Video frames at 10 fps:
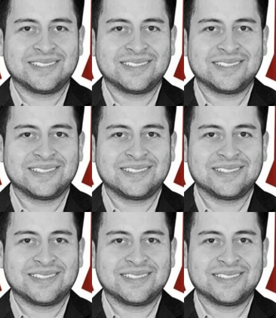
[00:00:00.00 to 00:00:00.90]

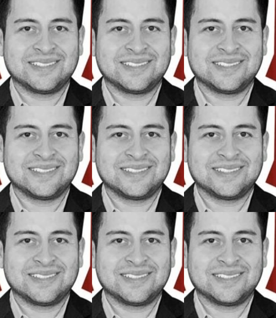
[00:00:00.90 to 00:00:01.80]

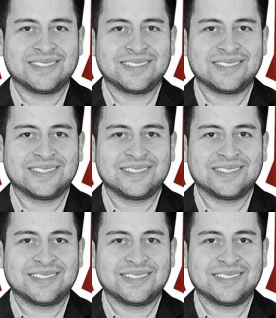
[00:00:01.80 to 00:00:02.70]

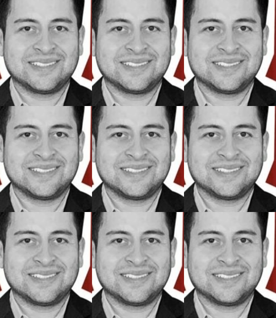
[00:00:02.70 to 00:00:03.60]

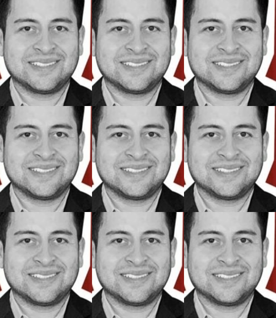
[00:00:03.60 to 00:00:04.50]

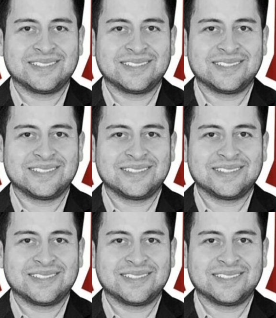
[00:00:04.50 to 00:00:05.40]

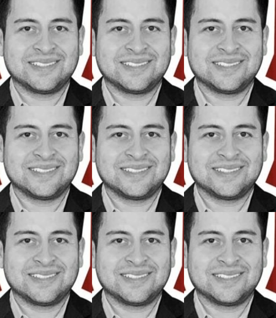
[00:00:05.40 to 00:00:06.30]

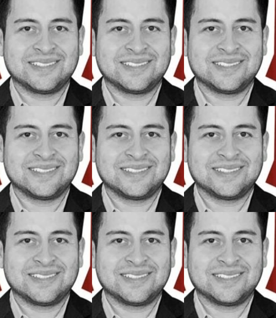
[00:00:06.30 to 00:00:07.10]
[no speech]